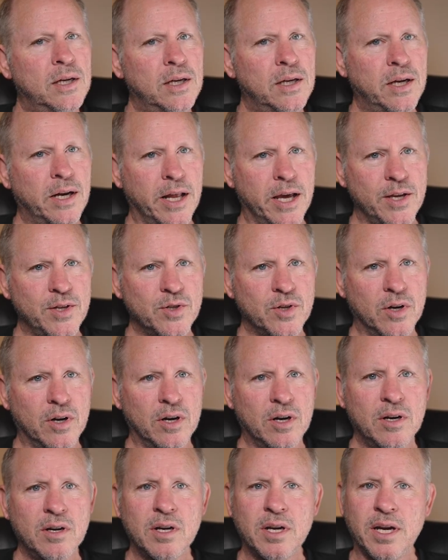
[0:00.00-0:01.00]
A nice
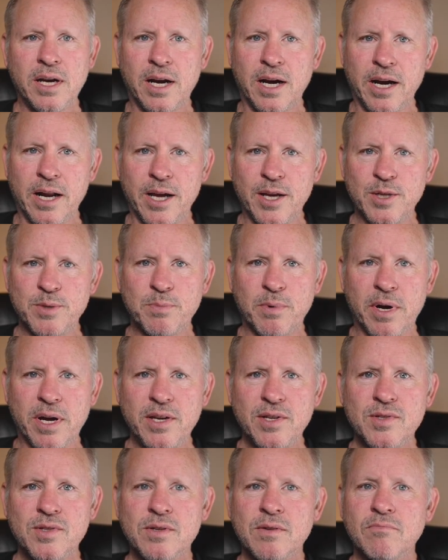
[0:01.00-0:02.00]
car at a nice
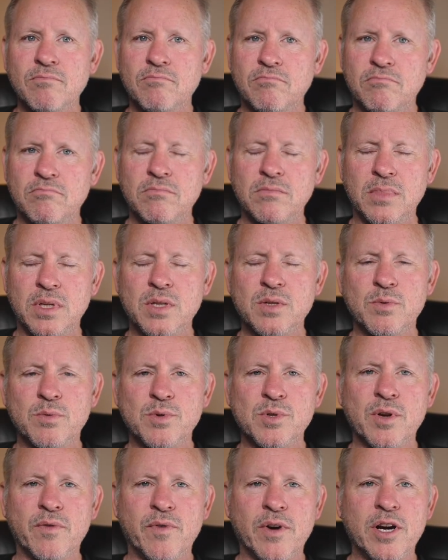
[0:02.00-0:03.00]
price. This
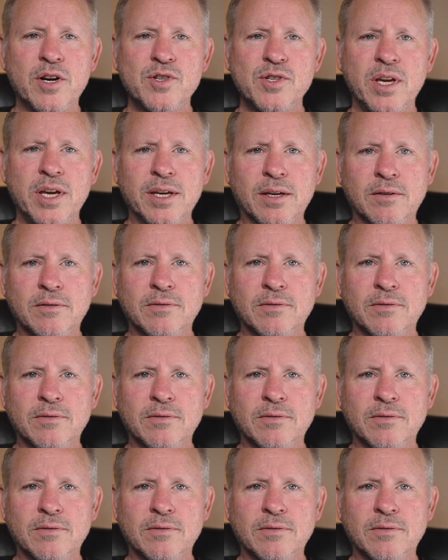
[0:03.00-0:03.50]
was a fair sale.